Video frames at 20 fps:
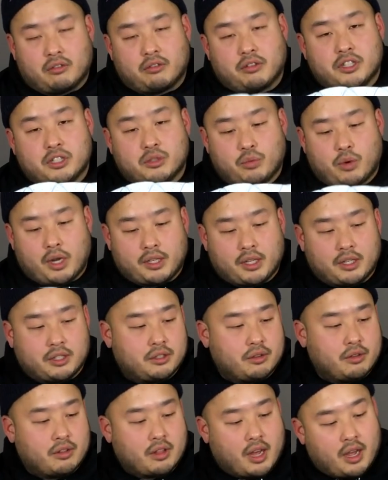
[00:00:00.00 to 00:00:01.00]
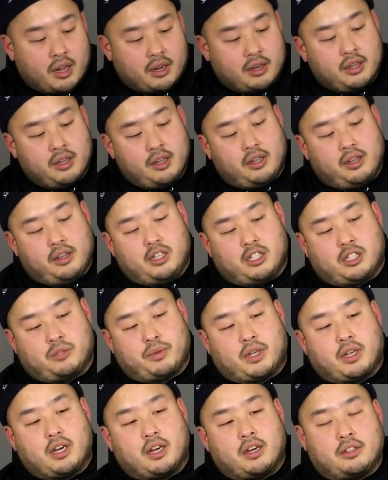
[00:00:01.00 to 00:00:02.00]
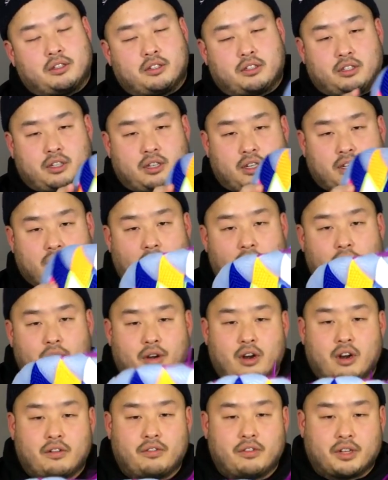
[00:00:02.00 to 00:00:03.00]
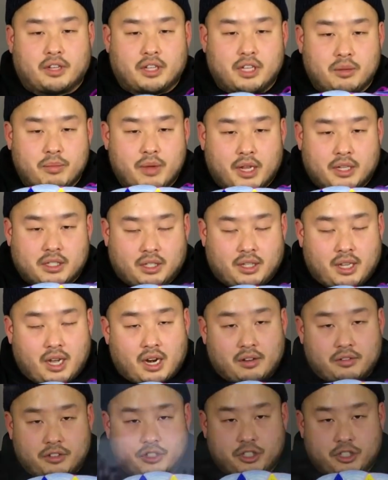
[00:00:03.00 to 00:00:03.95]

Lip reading: the reason why they do that is because Kyrie Irving, he makes a lot of